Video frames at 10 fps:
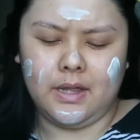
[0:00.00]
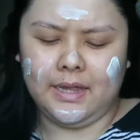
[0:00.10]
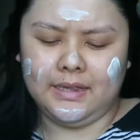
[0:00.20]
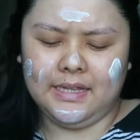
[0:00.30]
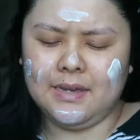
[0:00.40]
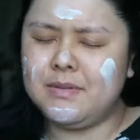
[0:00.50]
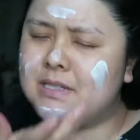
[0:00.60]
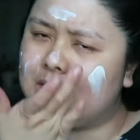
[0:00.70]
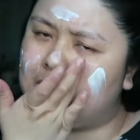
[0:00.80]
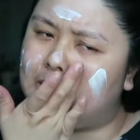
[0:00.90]
Lately I've
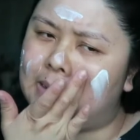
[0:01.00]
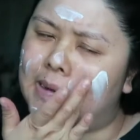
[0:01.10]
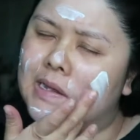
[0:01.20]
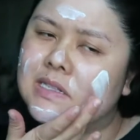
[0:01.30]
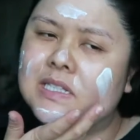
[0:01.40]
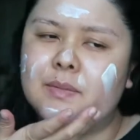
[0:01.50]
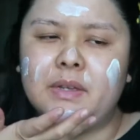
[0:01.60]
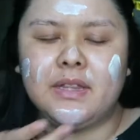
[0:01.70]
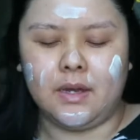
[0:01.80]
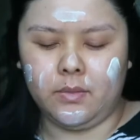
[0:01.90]
been not
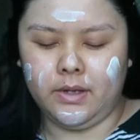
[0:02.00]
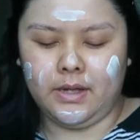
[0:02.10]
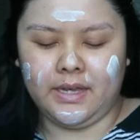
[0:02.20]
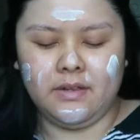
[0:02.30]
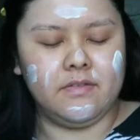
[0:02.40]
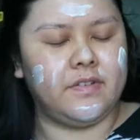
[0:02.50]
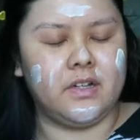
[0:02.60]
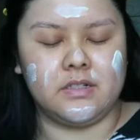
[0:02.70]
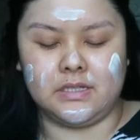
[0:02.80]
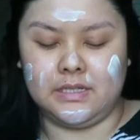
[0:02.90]
sleeping that well. I can't
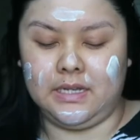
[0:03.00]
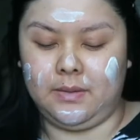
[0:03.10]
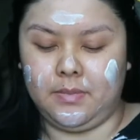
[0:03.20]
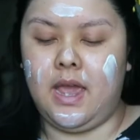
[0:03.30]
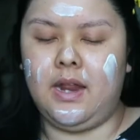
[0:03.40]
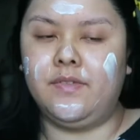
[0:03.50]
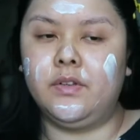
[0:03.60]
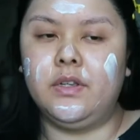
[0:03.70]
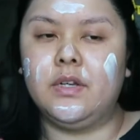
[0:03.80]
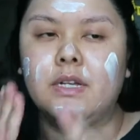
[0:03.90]
fall asleep, and I've
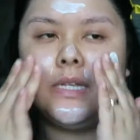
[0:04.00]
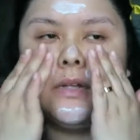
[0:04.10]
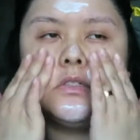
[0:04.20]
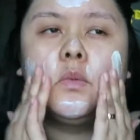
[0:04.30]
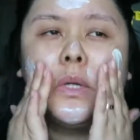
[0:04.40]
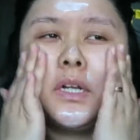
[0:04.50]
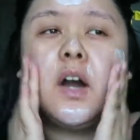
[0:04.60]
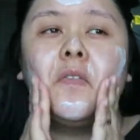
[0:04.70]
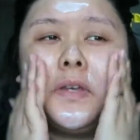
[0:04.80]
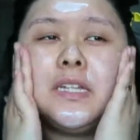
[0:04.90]
only cut down to 1
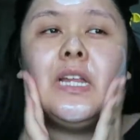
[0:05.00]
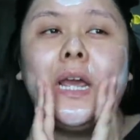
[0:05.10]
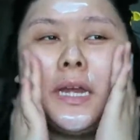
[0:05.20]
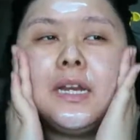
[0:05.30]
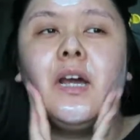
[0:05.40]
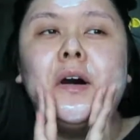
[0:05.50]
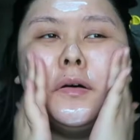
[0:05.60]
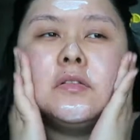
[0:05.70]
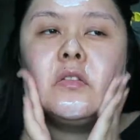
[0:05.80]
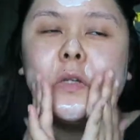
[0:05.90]
coffee a day
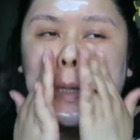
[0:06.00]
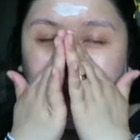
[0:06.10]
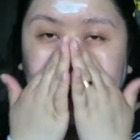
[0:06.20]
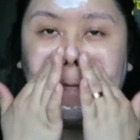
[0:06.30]
now to